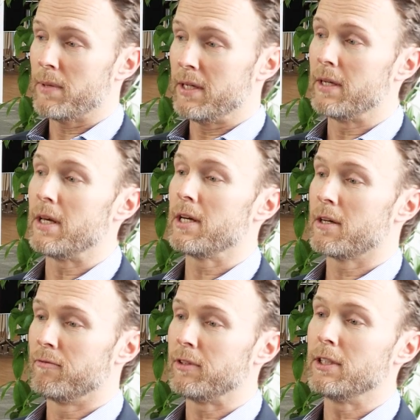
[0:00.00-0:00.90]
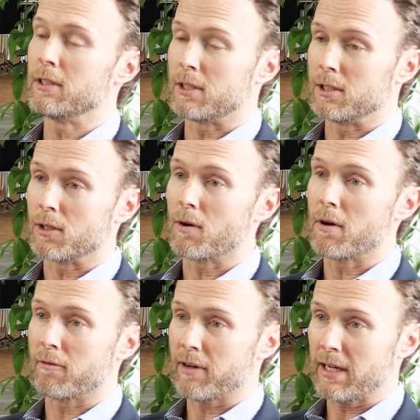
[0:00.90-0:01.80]
mean, inconvenience is a
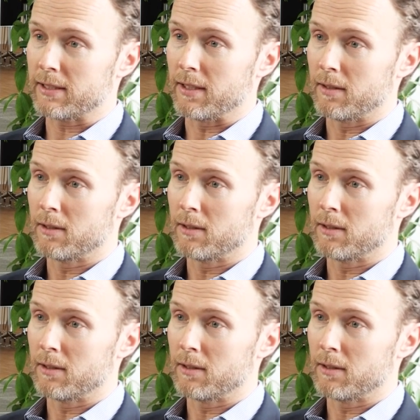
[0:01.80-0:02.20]
growing factor.